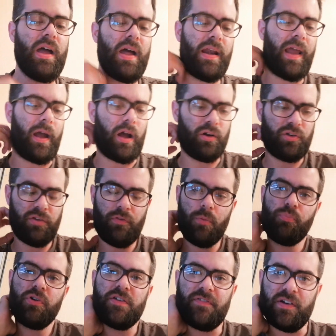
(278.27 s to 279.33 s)
Now, I'll give you a
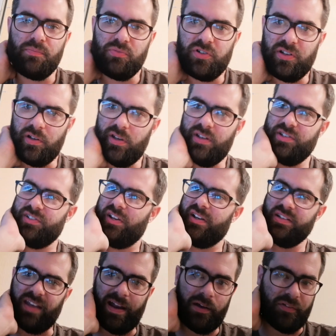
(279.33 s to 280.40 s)
brief insight
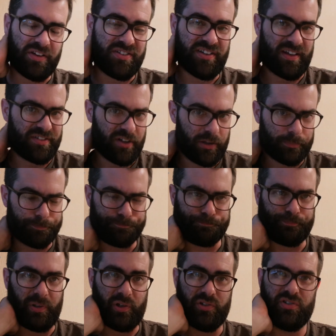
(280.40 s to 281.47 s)
into how they set up,
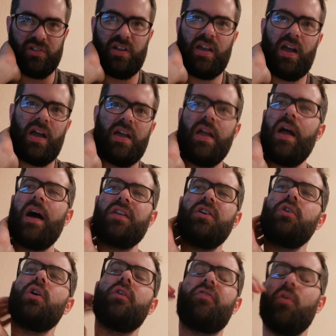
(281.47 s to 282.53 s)
because I
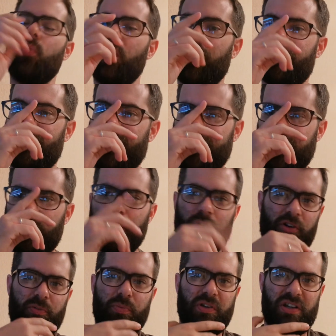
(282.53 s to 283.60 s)
don't know if it will affect
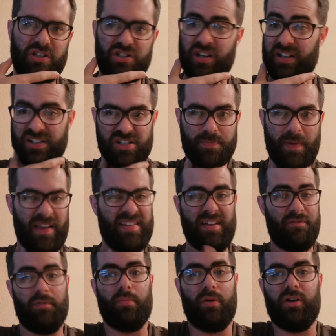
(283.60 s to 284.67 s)
anybody's prediction. I expect
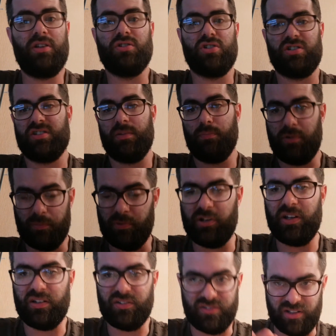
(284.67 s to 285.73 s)
everybody to simply
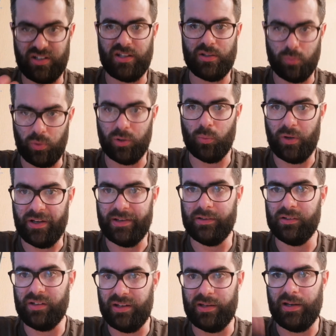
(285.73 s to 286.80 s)
predict Zenit will
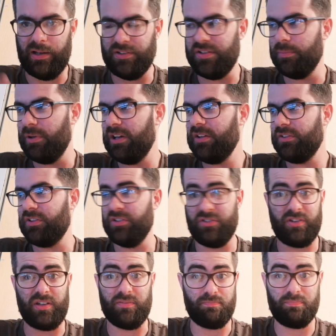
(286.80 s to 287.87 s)
win in 90 minutes, because
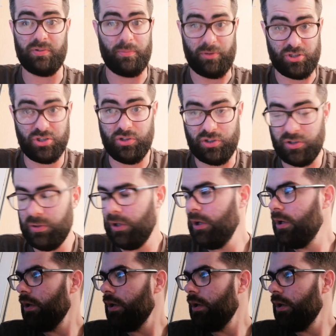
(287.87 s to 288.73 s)
they should do.